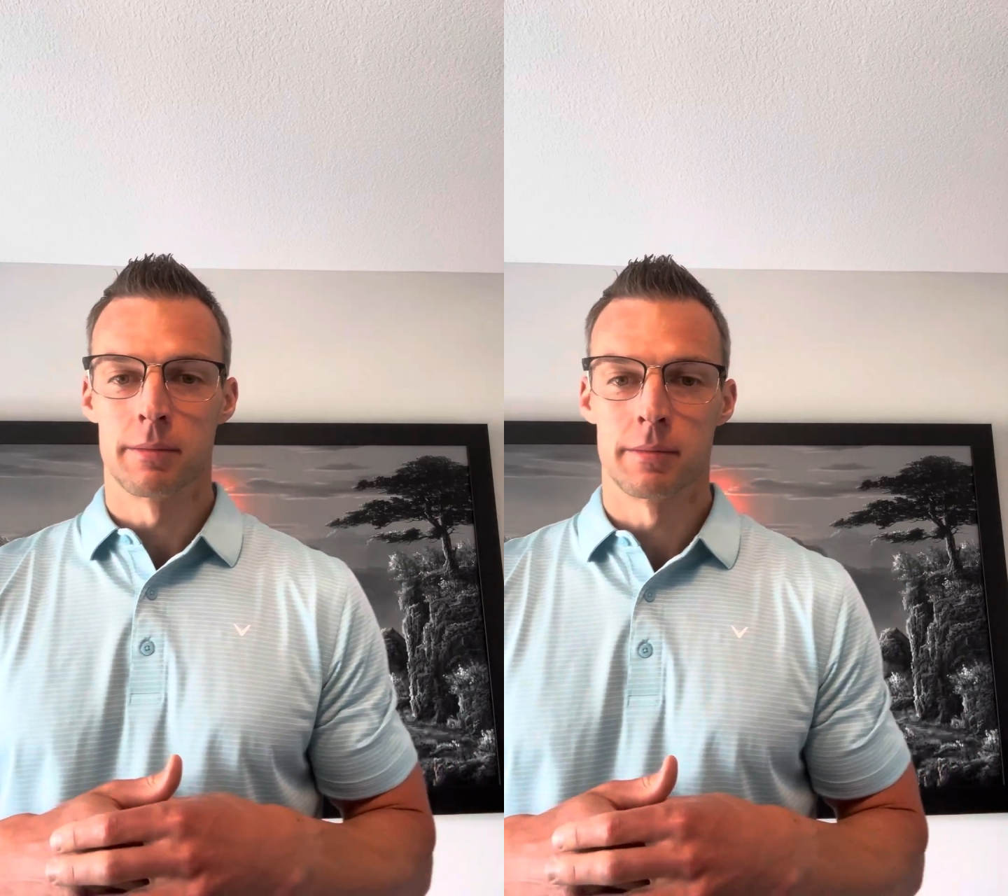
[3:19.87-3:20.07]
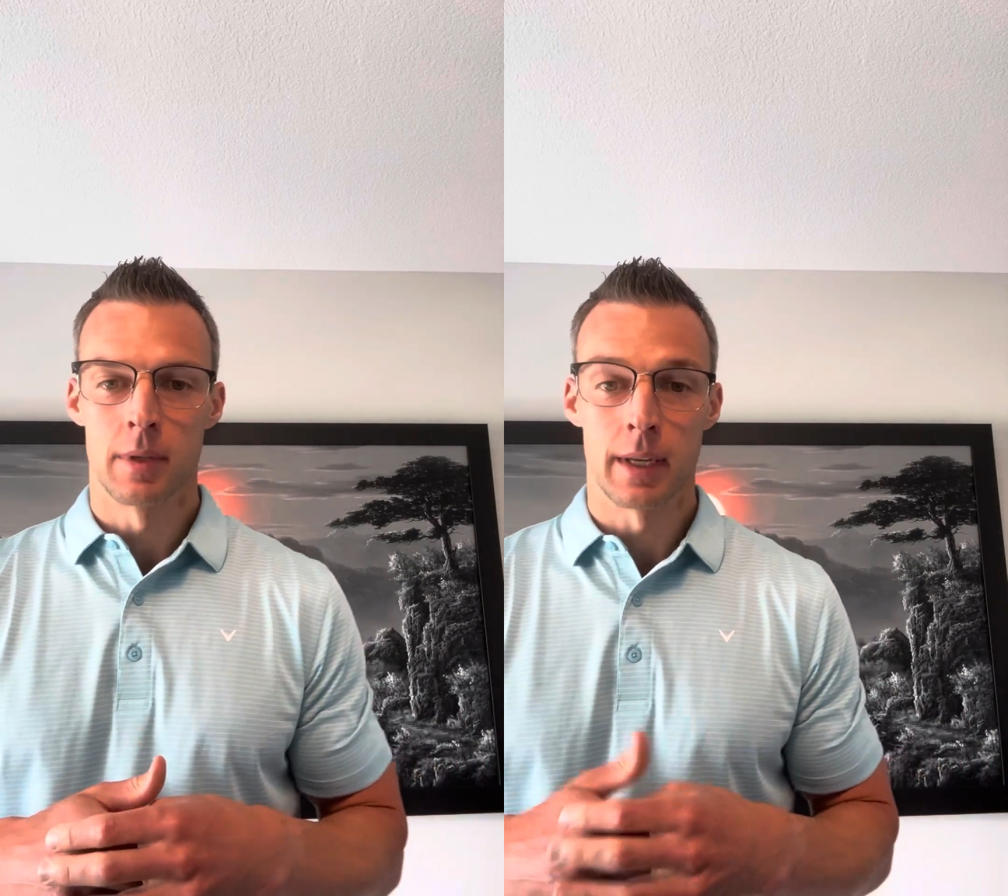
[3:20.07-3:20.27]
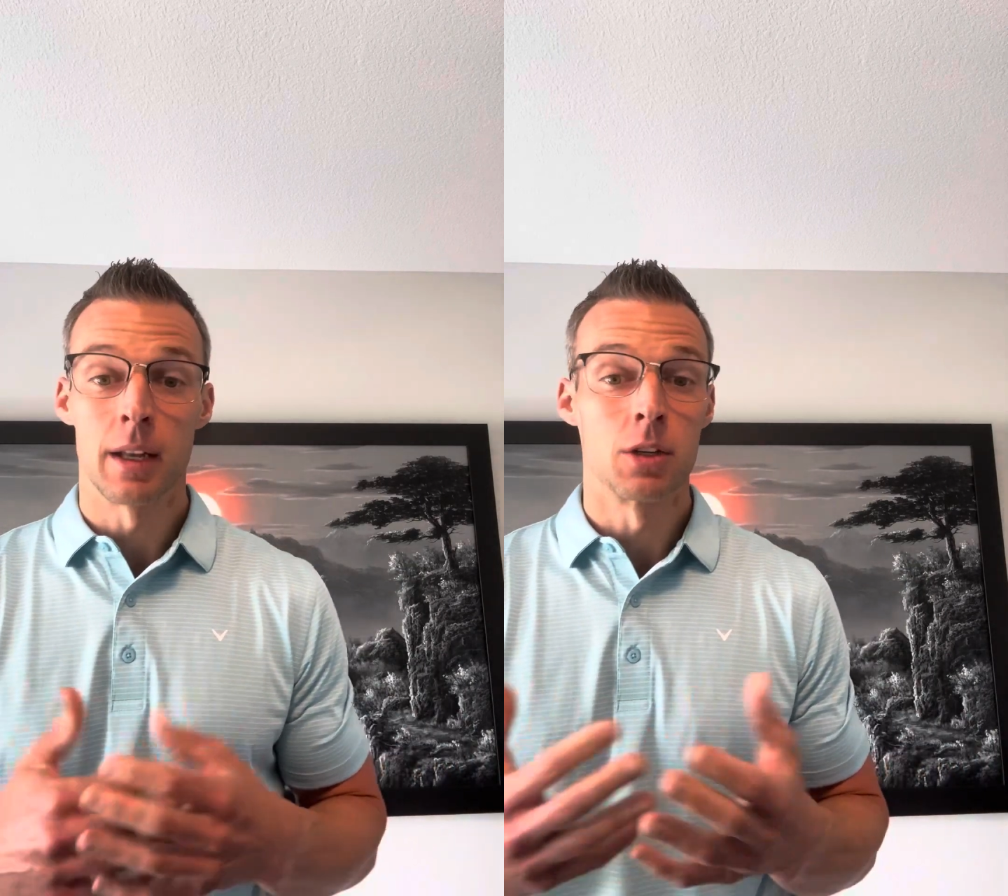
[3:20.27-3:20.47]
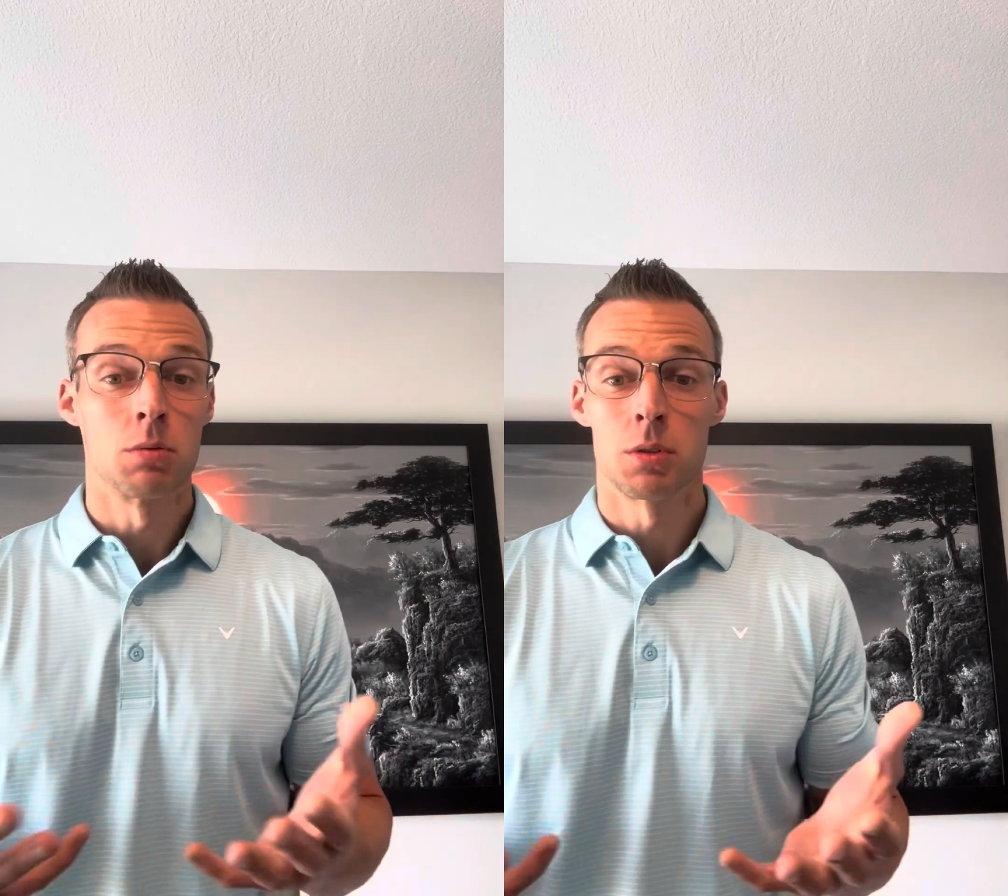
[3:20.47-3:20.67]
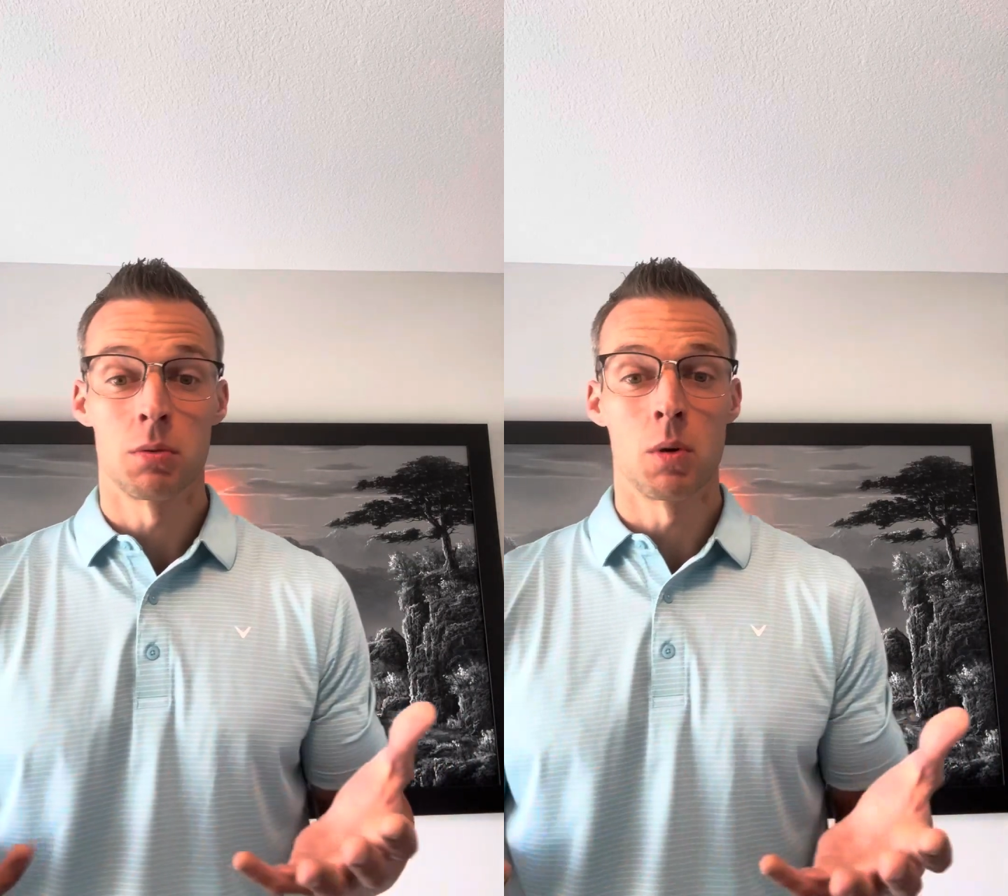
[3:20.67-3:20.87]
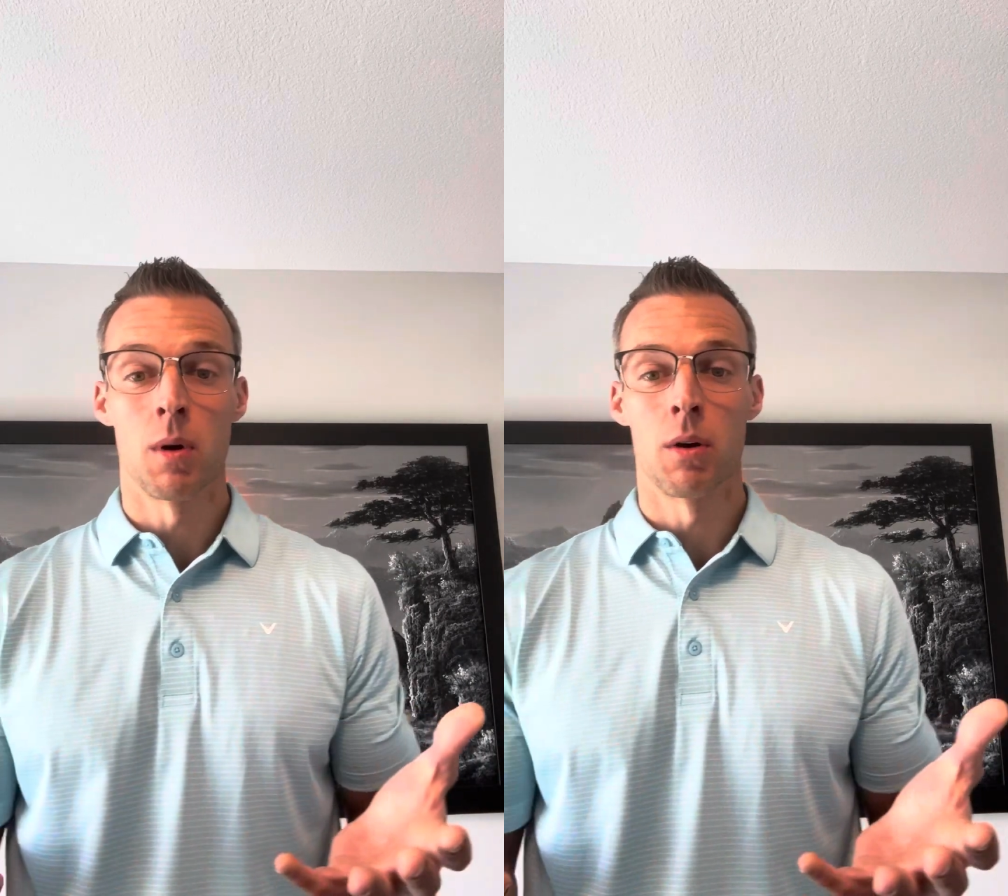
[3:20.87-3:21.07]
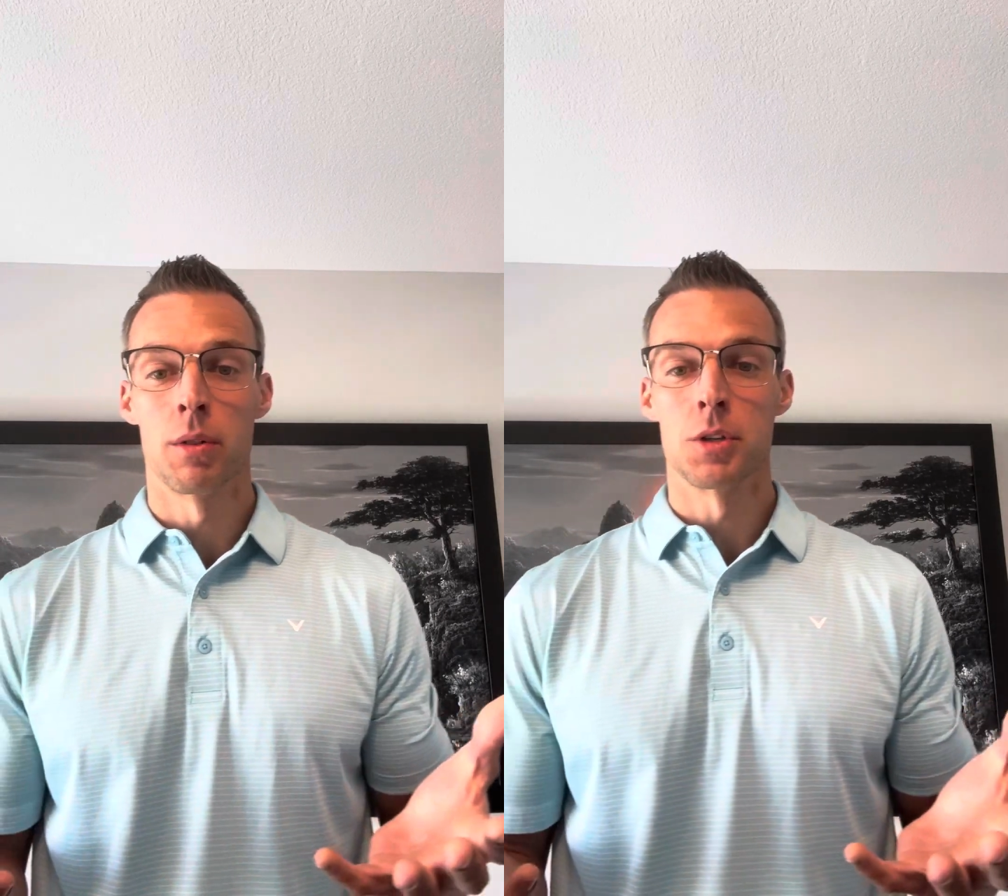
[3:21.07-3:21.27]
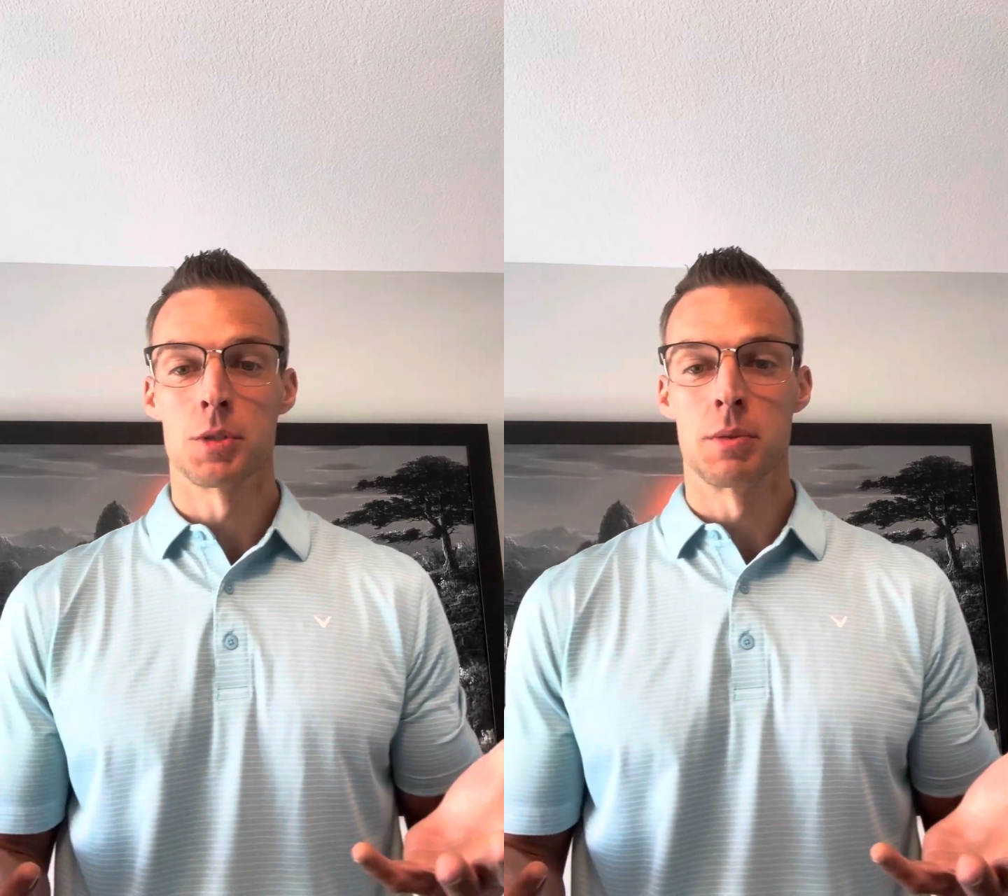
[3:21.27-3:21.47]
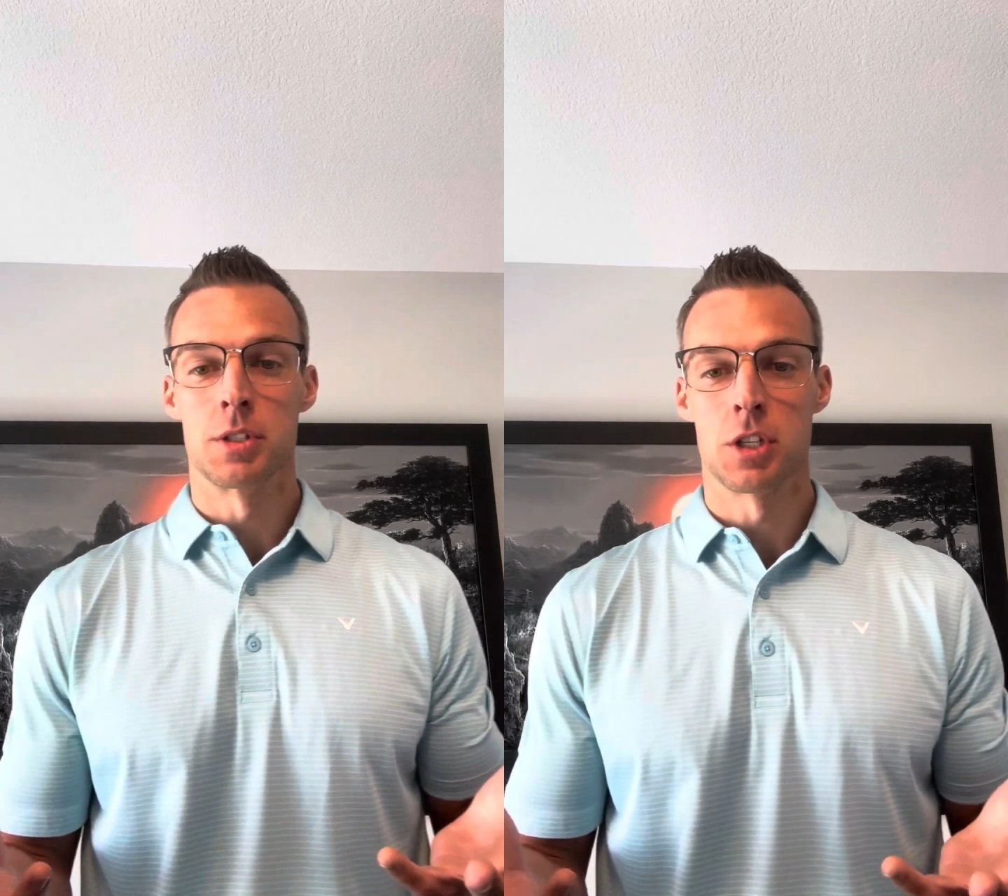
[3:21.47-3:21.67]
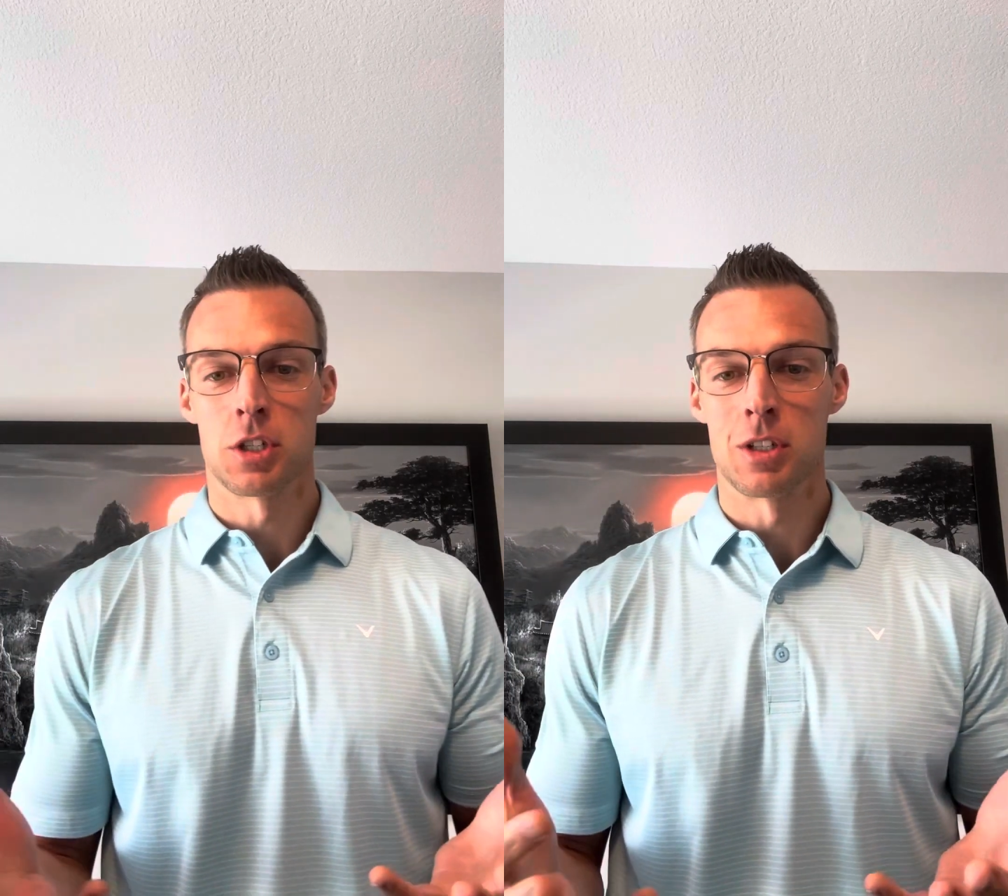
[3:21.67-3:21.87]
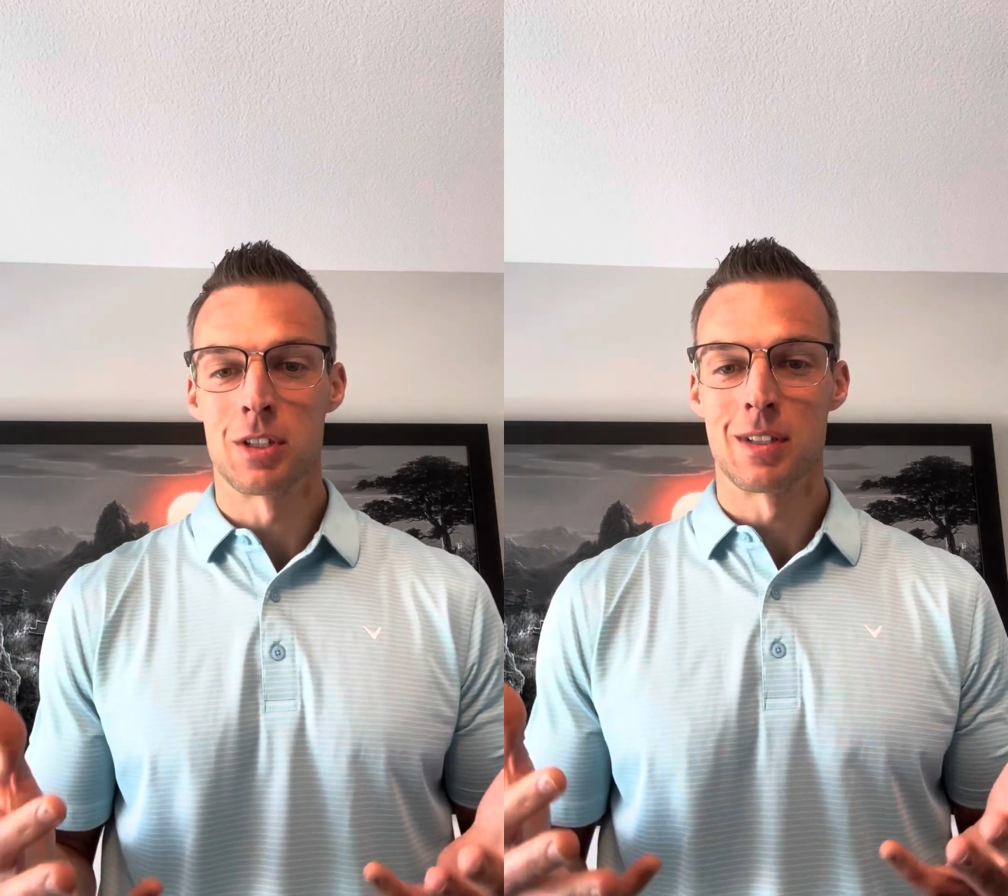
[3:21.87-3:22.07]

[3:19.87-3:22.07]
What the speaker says: Again, doing well in those positions,